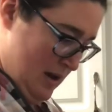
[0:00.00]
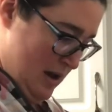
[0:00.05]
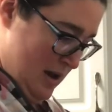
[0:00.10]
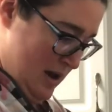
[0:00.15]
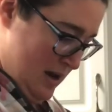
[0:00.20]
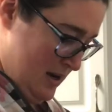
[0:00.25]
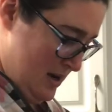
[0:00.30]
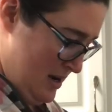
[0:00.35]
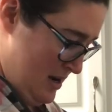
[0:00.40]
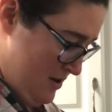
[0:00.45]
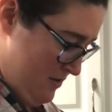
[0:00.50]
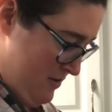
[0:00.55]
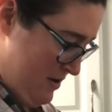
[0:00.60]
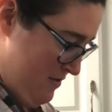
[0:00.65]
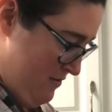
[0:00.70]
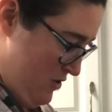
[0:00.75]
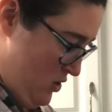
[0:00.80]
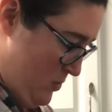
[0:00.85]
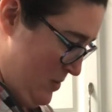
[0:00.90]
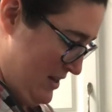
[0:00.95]
I need to refill
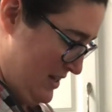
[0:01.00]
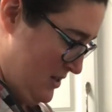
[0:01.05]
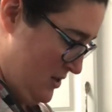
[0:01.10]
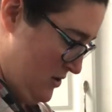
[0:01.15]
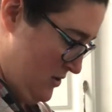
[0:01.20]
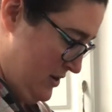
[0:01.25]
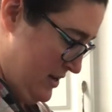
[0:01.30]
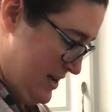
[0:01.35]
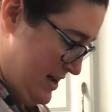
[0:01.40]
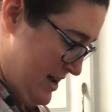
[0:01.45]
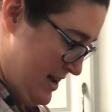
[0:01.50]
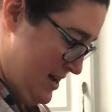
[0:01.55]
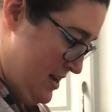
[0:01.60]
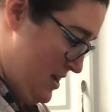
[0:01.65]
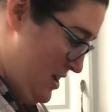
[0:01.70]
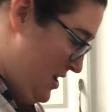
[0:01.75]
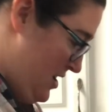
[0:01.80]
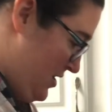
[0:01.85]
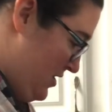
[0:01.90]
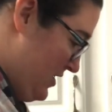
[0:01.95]
my salt guy.
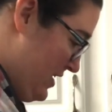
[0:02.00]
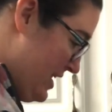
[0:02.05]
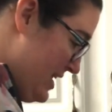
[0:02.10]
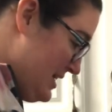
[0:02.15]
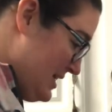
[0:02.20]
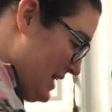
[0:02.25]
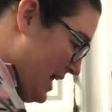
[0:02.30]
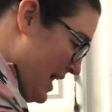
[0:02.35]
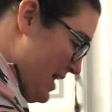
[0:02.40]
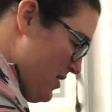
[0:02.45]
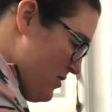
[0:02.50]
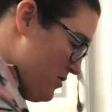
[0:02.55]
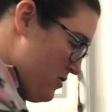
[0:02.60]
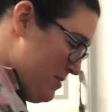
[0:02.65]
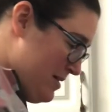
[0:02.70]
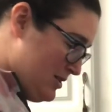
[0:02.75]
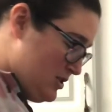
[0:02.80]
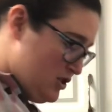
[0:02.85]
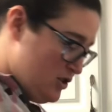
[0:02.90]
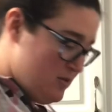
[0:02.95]
You guys, I don't know
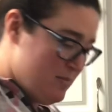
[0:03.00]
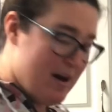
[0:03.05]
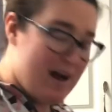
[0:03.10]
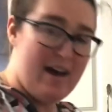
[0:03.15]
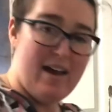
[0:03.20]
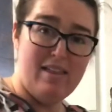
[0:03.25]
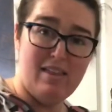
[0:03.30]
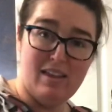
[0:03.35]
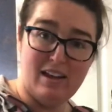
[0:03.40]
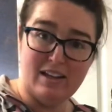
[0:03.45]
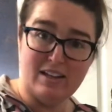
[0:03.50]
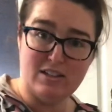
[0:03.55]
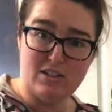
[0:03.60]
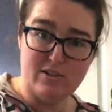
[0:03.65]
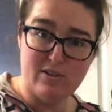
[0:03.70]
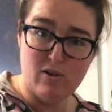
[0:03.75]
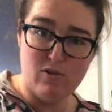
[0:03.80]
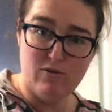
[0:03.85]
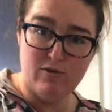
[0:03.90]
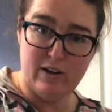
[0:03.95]
about you, but I think it's so
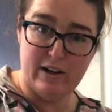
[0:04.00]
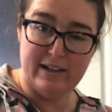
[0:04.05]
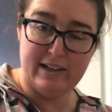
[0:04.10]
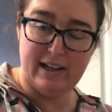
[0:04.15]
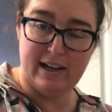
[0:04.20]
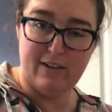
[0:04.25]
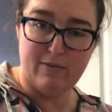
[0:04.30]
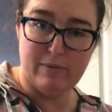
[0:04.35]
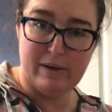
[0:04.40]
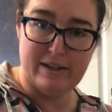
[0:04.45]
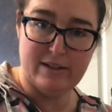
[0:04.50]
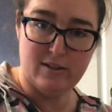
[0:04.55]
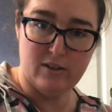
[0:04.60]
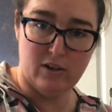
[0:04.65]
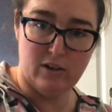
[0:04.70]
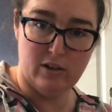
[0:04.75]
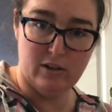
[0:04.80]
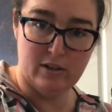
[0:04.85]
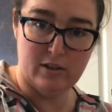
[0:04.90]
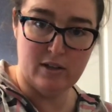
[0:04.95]
fun to have my
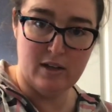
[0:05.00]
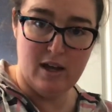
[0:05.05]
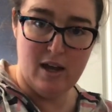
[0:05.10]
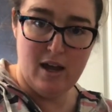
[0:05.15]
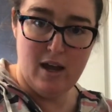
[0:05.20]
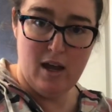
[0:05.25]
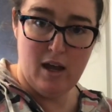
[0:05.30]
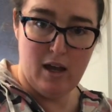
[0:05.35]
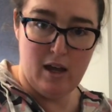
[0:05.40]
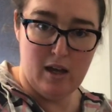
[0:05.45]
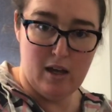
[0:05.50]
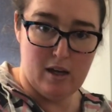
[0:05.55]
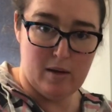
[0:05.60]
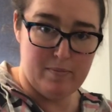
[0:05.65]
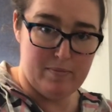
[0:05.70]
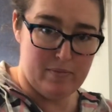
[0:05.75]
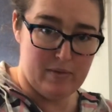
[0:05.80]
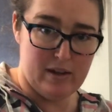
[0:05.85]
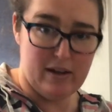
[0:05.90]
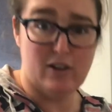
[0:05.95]
salt,
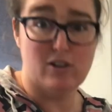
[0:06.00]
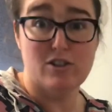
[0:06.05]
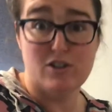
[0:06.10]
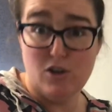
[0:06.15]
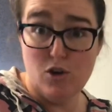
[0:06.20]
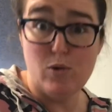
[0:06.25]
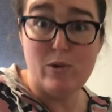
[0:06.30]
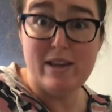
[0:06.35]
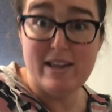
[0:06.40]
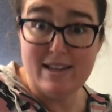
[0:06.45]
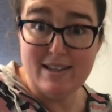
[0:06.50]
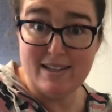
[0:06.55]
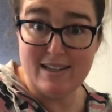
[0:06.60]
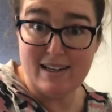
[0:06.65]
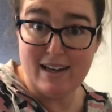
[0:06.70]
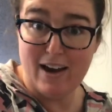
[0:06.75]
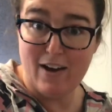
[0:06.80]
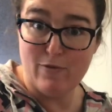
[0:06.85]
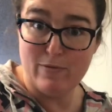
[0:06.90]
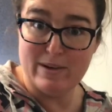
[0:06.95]
or so easy to
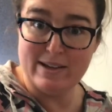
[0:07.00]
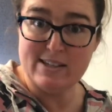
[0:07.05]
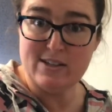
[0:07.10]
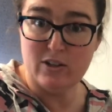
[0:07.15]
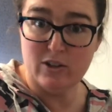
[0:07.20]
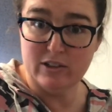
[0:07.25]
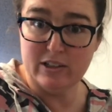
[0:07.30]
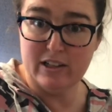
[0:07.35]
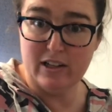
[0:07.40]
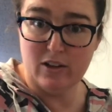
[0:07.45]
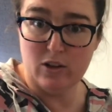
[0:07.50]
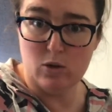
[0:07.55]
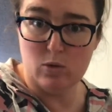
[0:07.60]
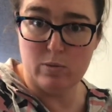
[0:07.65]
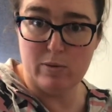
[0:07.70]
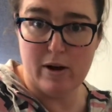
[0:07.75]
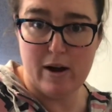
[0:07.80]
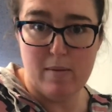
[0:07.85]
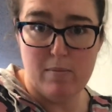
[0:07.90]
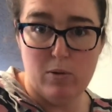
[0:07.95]
have my salt in a little
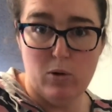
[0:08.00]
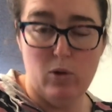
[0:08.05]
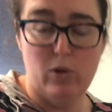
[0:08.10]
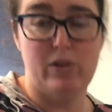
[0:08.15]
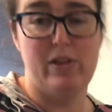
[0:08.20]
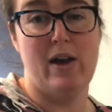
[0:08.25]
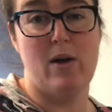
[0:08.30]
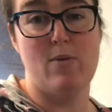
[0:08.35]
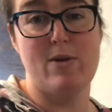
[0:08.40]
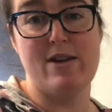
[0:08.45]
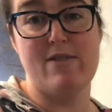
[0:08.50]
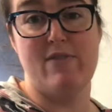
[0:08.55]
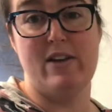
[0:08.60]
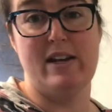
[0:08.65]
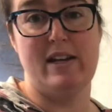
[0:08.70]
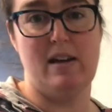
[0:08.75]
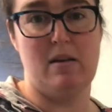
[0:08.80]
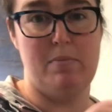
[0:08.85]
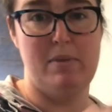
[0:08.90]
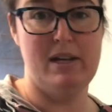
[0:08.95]
prep bowl, and that way if I need a
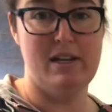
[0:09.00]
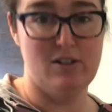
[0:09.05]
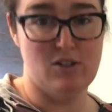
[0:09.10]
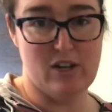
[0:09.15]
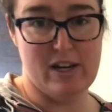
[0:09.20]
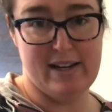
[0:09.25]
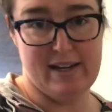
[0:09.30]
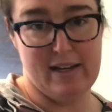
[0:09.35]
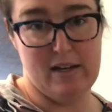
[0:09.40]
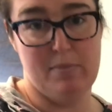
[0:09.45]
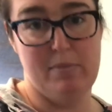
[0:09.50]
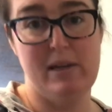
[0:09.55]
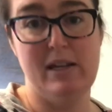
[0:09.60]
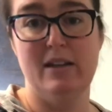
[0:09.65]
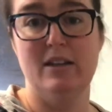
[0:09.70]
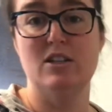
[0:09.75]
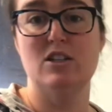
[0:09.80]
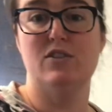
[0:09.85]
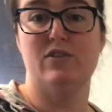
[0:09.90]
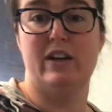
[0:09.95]
pinch, I can get a
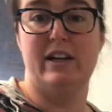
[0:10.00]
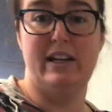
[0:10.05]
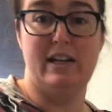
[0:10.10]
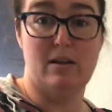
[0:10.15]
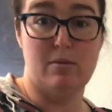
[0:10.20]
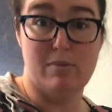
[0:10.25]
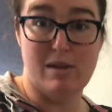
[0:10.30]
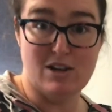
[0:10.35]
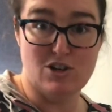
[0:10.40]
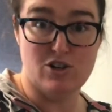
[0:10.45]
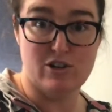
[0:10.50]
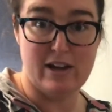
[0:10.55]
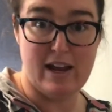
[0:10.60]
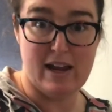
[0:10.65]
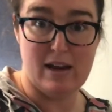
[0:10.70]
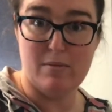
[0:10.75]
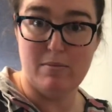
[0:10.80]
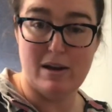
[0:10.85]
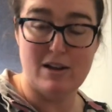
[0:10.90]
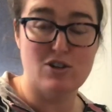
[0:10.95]
pinch. If I need to measure it, I can
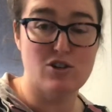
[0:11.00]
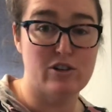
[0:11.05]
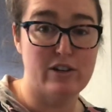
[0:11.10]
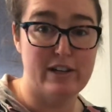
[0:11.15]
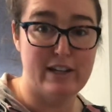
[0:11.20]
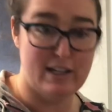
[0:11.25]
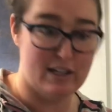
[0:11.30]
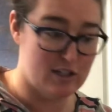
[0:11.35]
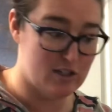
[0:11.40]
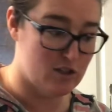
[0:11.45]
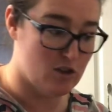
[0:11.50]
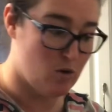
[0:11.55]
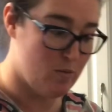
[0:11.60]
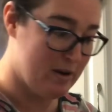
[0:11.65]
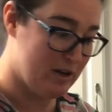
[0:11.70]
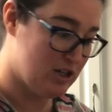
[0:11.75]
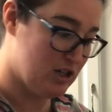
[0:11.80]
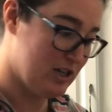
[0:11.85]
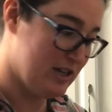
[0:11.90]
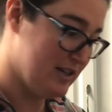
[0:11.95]
measure it. It's so
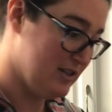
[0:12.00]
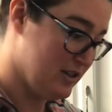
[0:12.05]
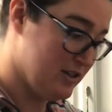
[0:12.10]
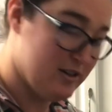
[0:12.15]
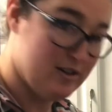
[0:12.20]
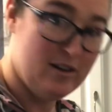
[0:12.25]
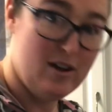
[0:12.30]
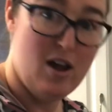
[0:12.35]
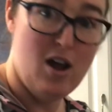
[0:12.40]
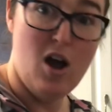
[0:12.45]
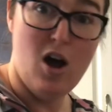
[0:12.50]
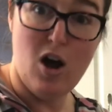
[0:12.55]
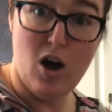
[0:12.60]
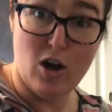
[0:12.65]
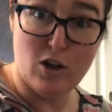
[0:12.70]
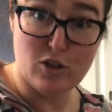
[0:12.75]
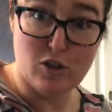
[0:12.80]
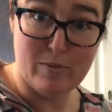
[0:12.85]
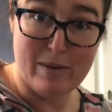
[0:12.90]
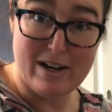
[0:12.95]
much easier.
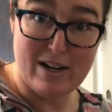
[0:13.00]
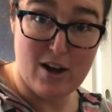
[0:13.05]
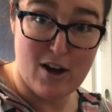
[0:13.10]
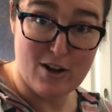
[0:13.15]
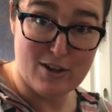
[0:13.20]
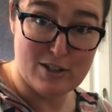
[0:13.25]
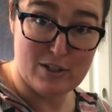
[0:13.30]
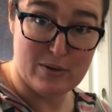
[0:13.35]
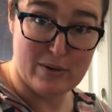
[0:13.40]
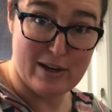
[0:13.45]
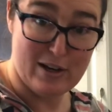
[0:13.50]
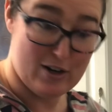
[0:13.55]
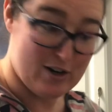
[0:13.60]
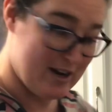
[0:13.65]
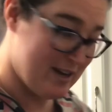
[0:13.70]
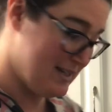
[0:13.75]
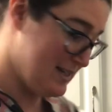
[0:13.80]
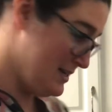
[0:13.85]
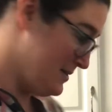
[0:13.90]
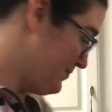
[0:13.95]
Also, my dog's going crazy.